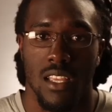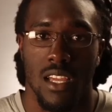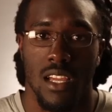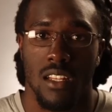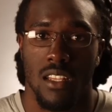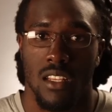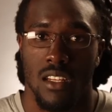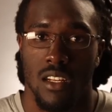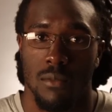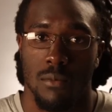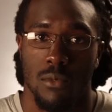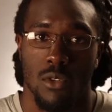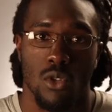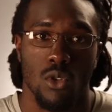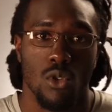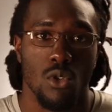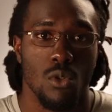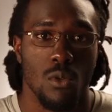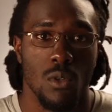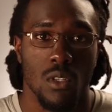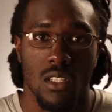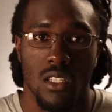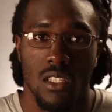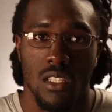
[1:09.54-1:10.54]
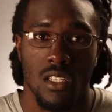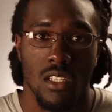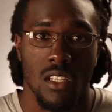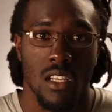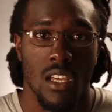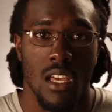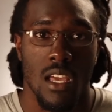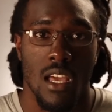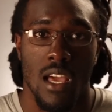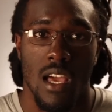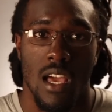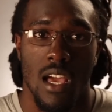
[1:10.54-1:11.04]
that, then I'm cool with it.
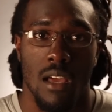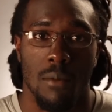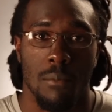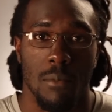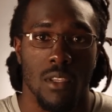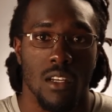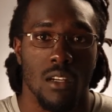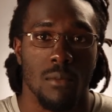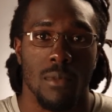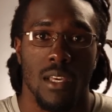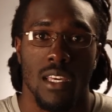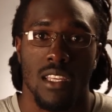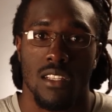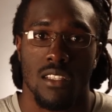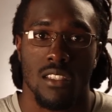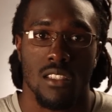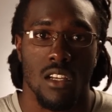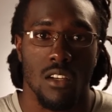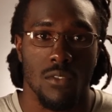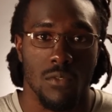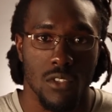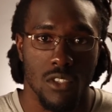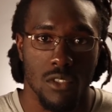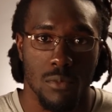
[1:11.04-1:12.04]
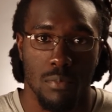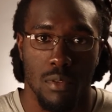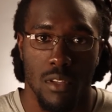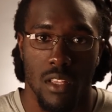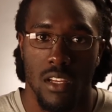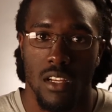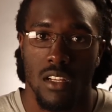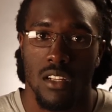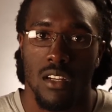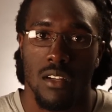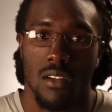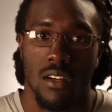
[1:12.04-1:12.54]
I mean, I'm not a selfish
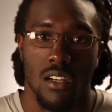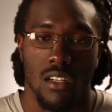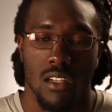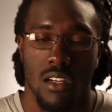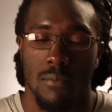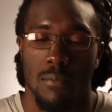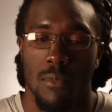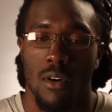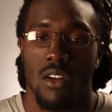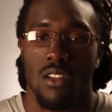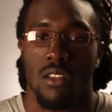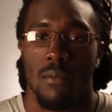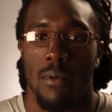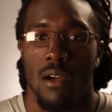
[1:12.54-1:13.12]
player. I'm all